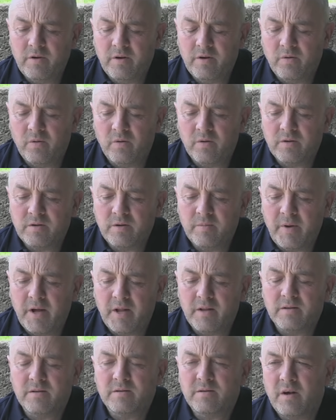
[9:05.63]
It all
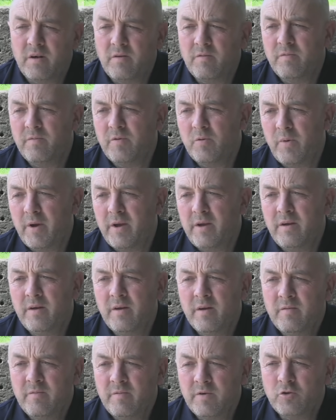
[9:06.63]
depends how the way
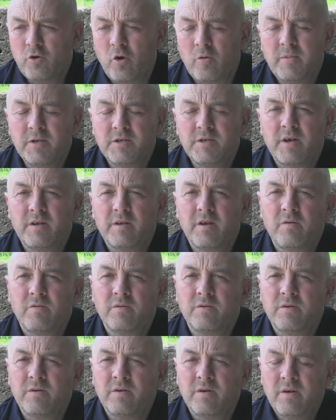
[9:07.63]
the job is set
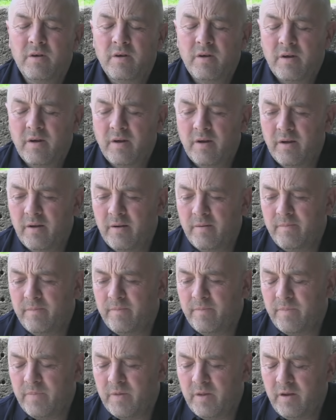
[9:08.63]
out.
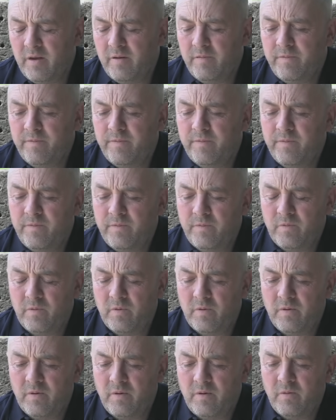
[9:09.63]
If
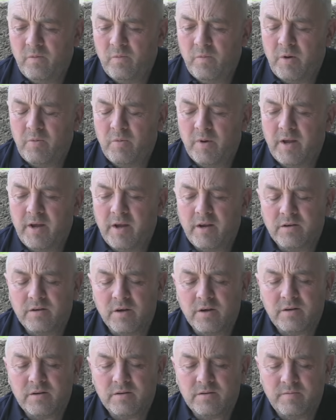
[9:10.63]
we were laying
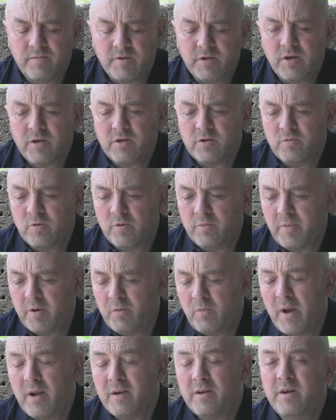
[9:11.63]
ducts, the ducts would be
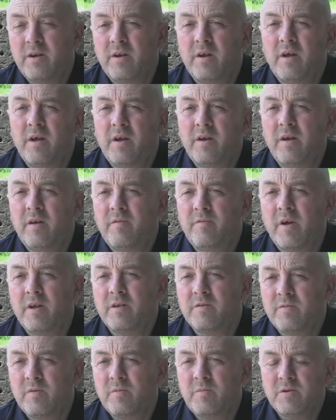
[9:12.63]
welded in
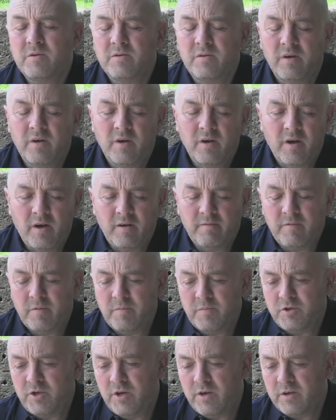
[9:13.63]
advance from us. When the
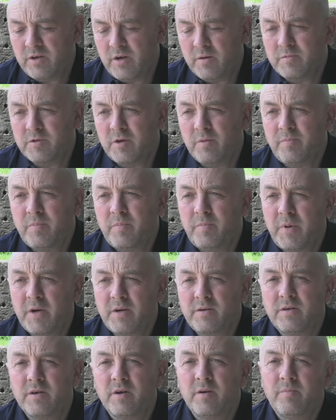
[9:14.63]
machine comes up,
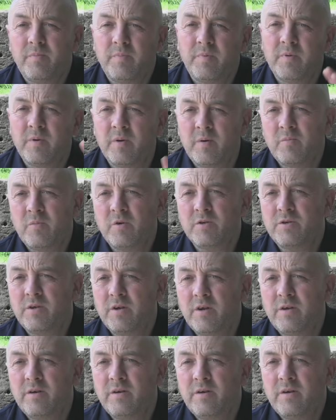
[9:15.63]
picks it up, puts it
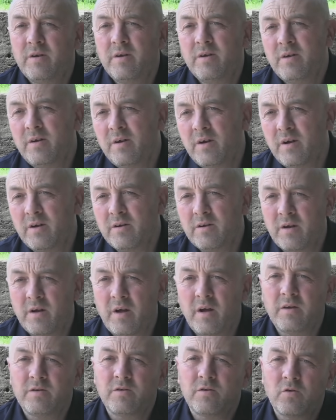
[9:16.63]
in,
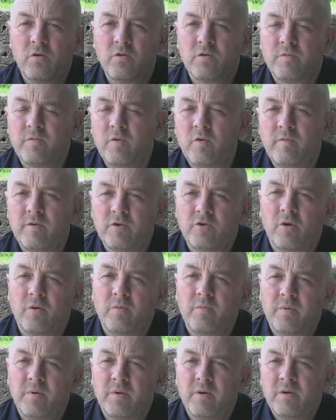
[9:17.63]
and goes through the
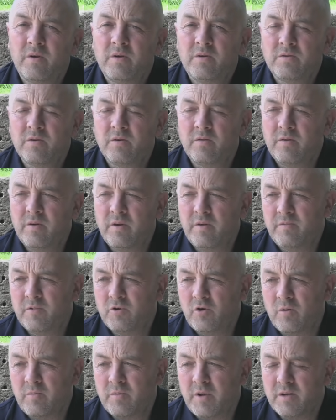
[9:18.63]
job. So the
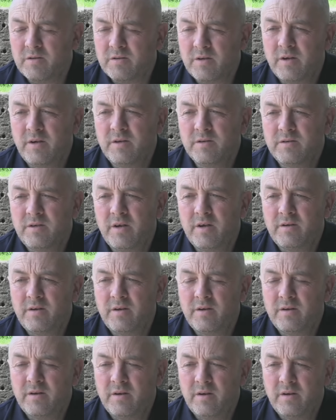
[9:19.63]
job gets
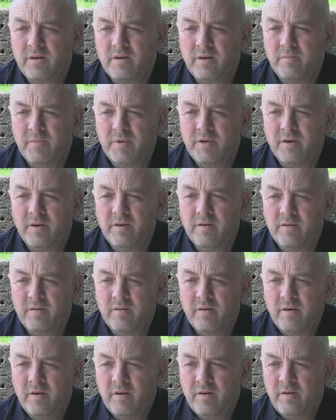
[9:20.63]
reinstated. It can be done
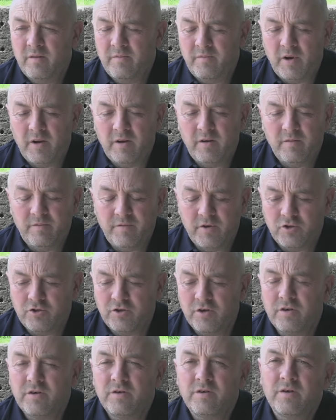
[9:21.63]
fairly
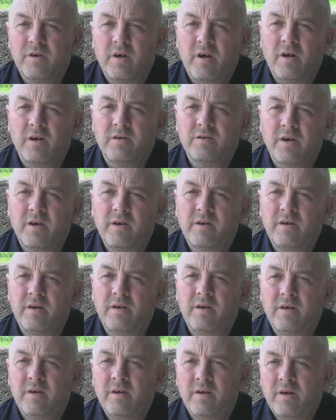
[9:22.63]
efficient and
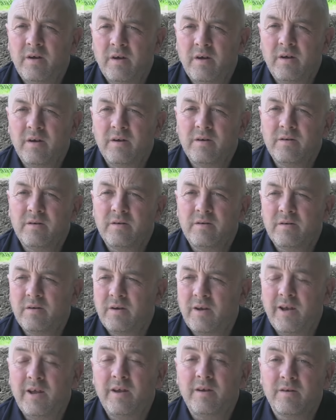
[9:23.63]
tidy and
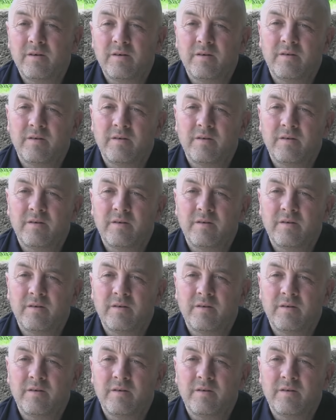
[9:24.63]
clean.